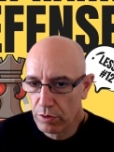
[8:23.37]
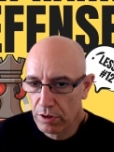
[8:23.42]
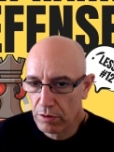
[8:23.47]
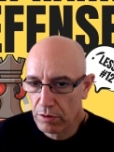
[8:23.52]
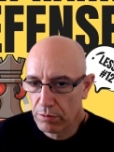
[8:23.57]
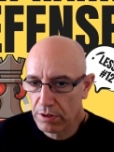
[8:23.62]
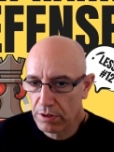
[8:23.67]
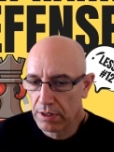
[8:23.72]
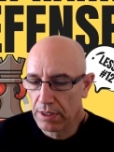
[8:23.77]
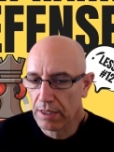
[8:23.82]

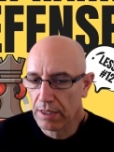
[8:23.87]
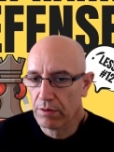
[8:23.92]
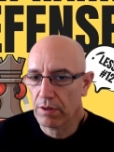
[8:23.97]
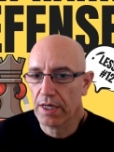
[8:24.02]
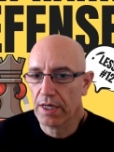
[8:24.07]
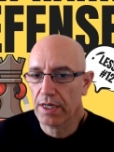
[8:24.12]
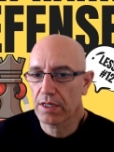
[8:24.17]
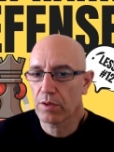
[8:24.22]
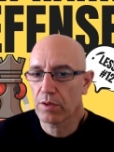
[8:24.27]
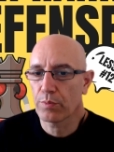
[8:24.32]
but now I
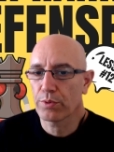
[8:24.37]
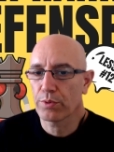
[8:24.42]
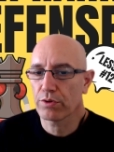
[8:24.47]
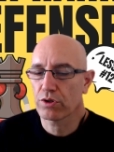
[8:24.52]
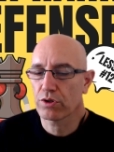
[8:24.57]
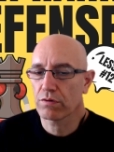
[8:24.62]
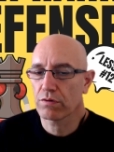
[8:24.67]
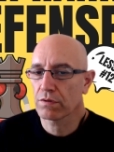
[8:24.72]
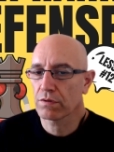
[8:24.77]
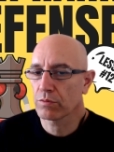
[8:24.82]
approach
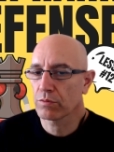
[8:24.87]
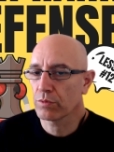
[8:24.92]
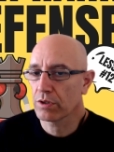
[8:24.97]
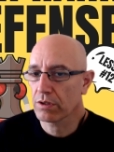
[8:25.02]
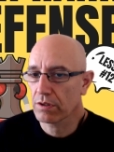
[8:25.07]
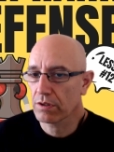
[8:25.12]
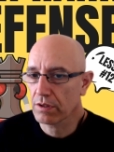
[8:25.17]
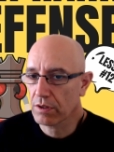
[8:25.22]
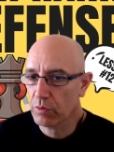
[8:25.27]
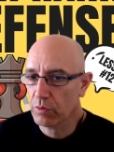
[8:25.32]
even more
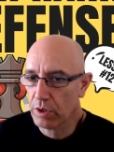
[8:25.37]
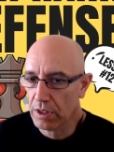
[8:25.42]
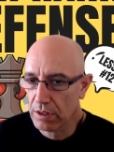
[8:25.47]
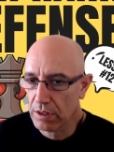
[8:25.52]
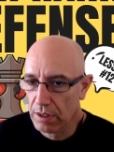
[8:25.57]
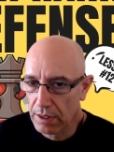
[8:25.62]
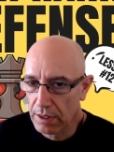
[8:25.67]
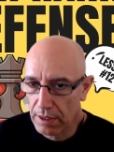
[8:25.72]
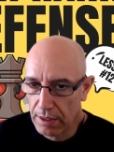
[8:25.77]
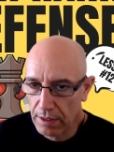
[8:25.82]
the queen,
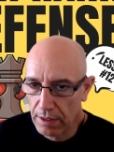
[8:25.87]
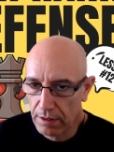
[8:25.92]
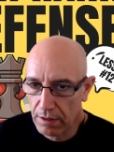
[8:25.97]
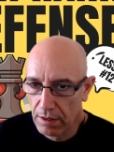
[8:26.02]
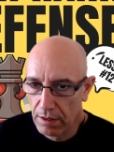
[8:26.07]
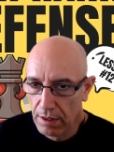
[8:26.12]
and